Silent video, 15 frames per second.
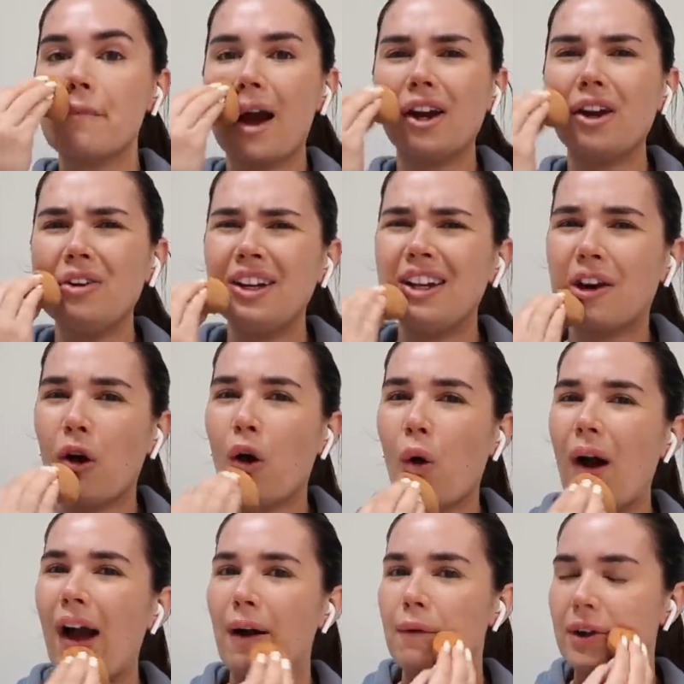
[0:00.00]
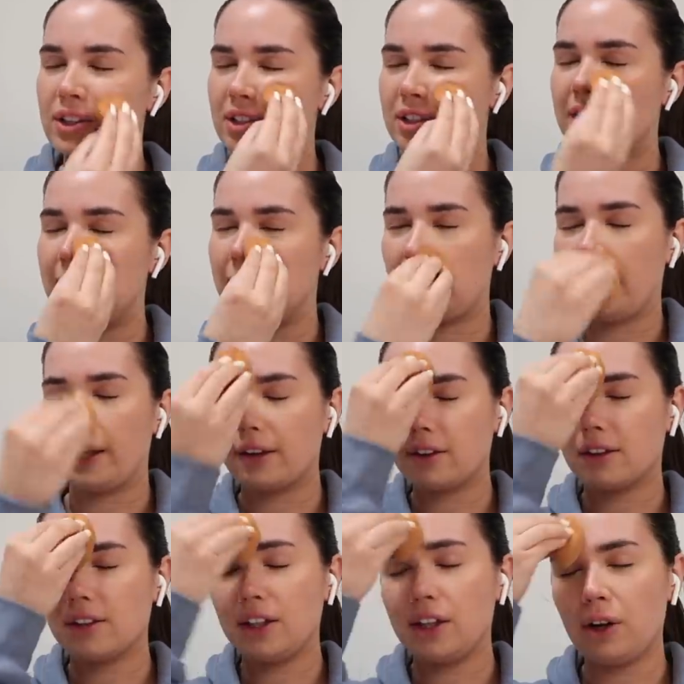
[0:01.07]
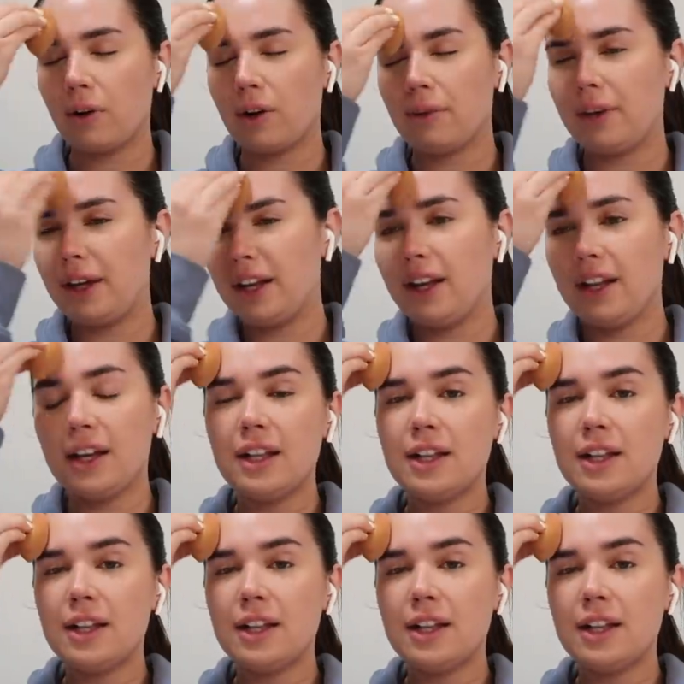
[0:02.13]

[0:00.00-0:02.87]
I don't need a whole hour, I just need like, you know what I mean.